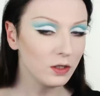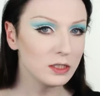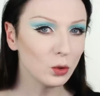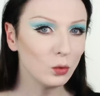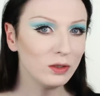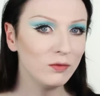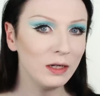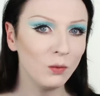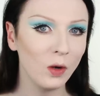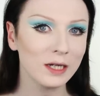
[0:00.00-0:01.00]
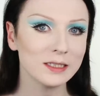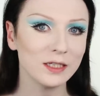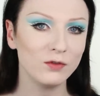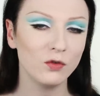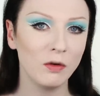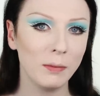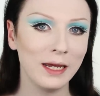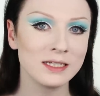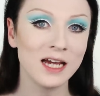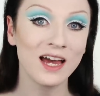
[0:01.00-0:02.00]
this only really works if you've
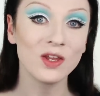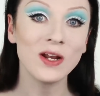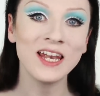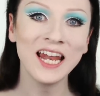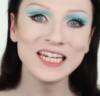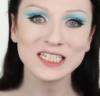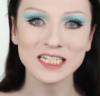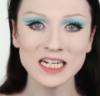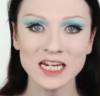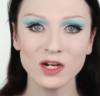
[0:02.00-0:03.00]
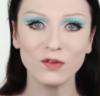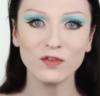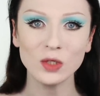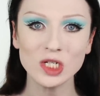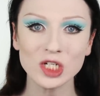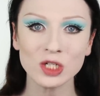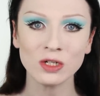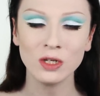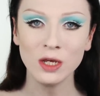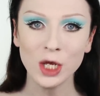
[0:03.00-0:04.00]
applied either a light layer foundation.